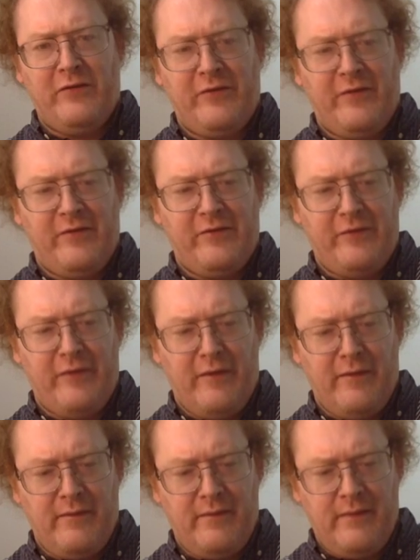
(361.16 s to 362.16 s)
to the
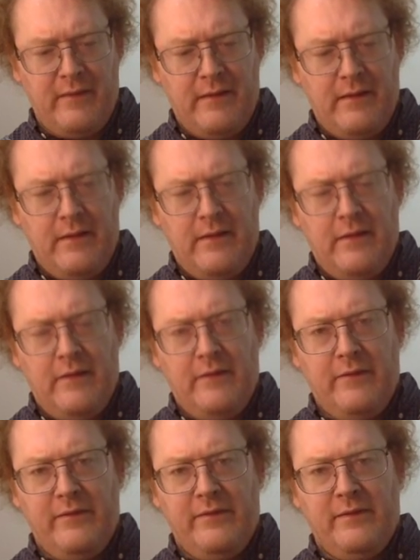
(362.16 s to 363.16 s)
start,
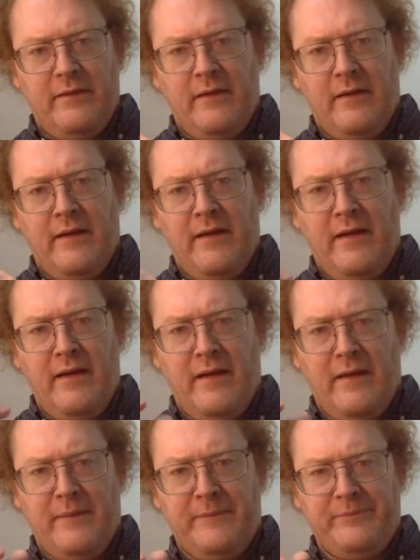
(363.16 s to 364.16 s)

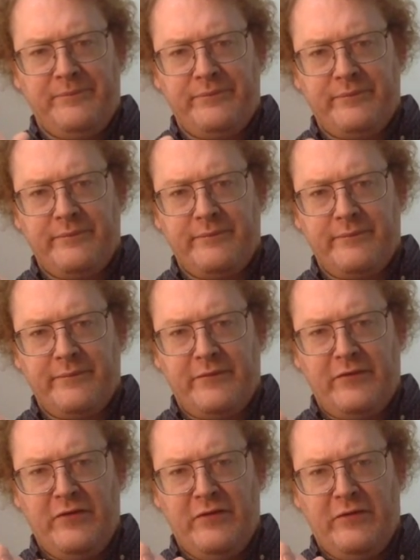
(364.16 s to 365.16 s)
two
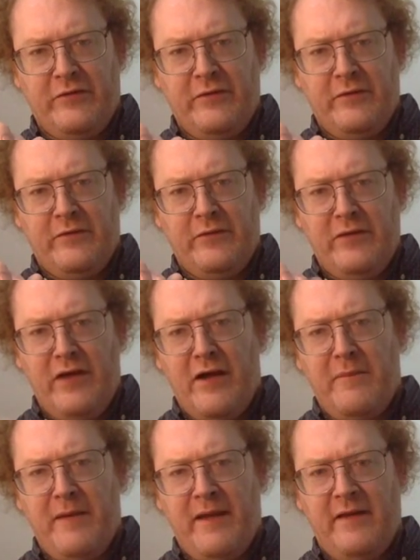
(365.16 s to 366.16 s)

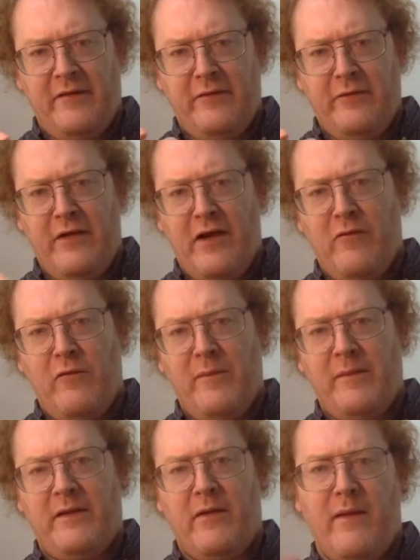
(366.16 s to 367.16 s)
young men and two young
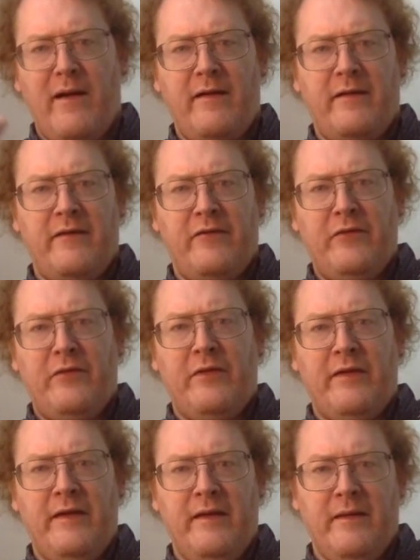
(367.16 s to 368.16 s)
women go out into
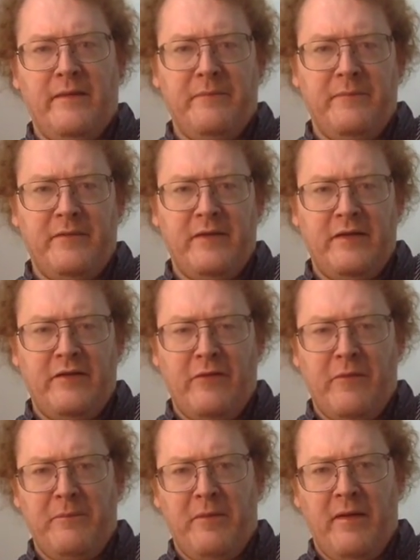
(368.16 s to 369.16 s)
the
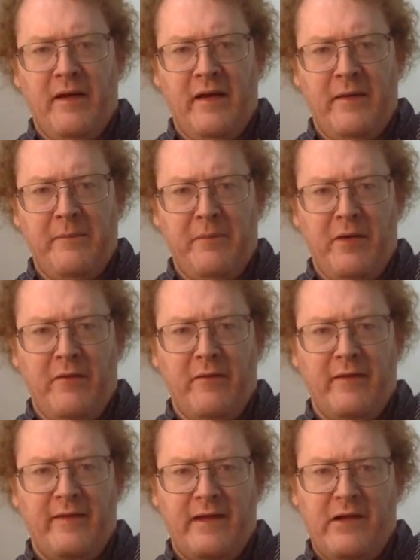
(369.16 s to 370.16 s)
on a boat,
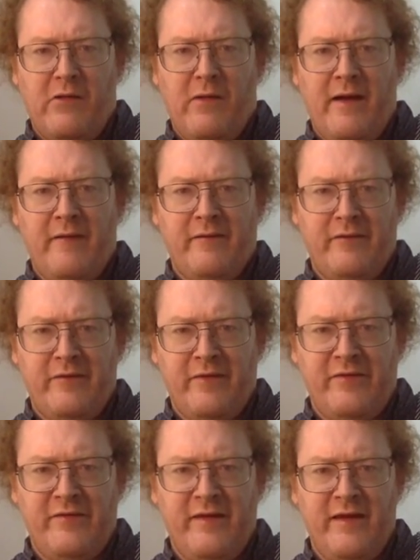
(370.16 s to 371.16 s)
and they go out into the
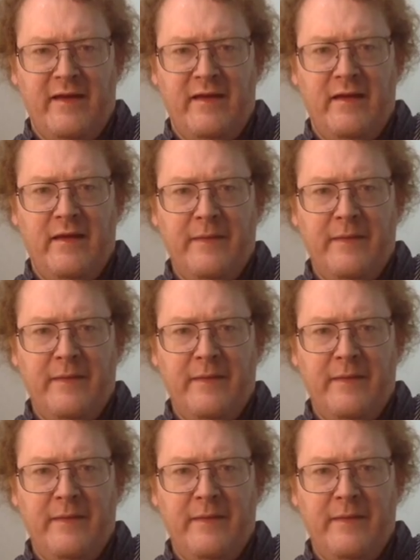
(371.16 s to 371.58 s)
sea,